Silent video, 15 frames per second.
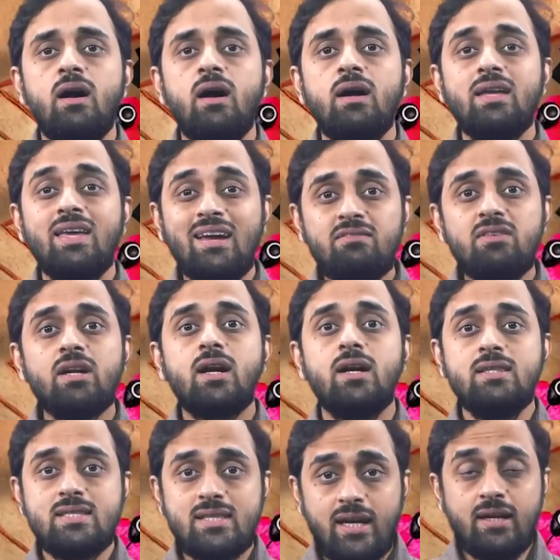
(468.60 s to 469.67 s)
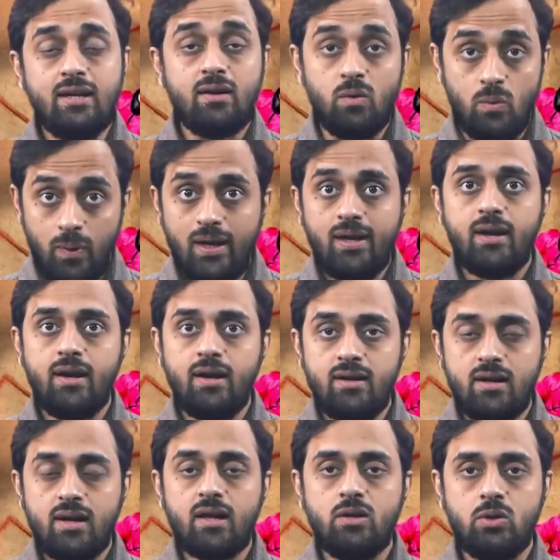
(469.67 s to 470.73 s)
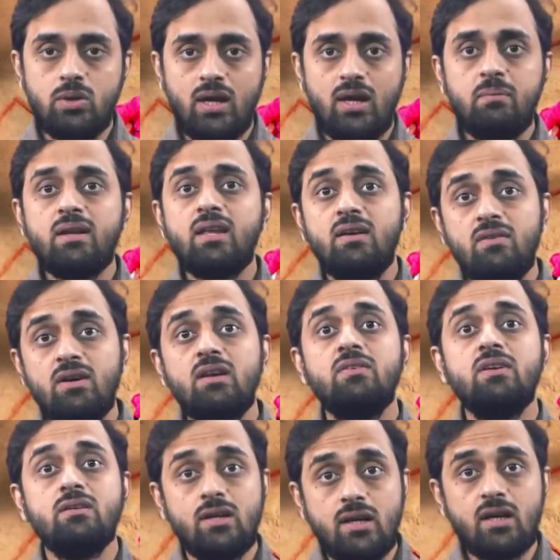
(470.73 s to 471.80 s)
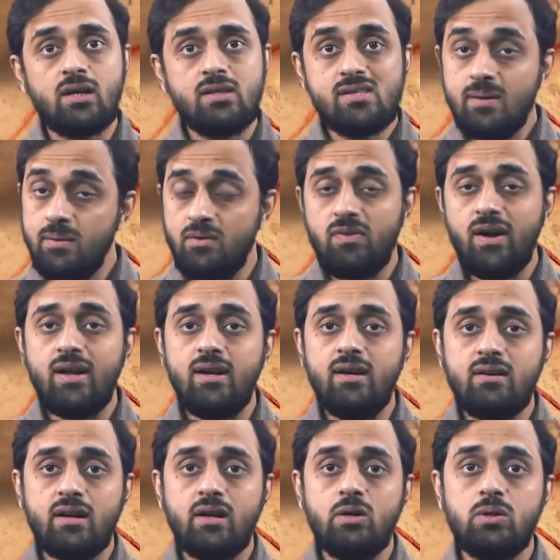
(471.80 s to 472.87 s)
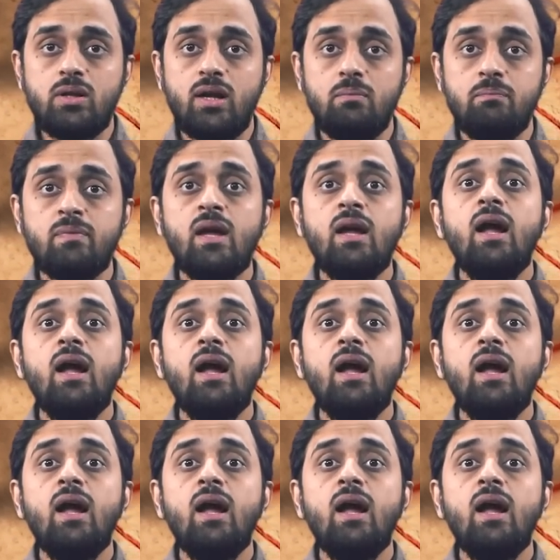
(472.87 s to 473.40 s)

uh, gave their consent while entering into the game and gave a even written consent while entering into the game.